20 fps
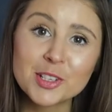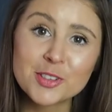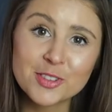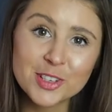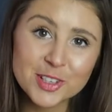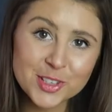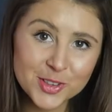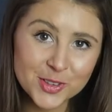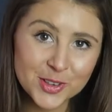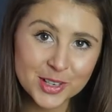
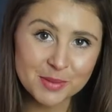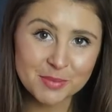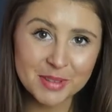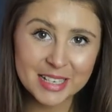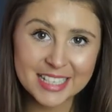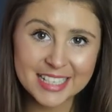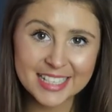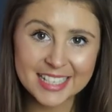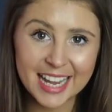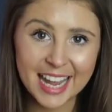for joining
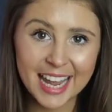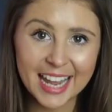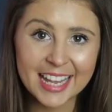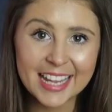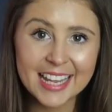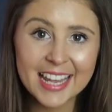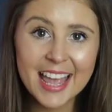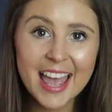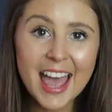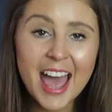me
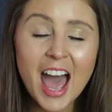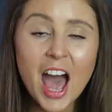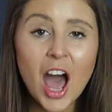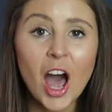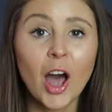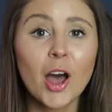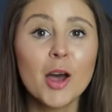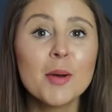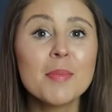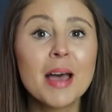today.
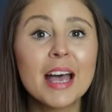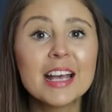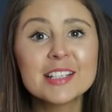Um,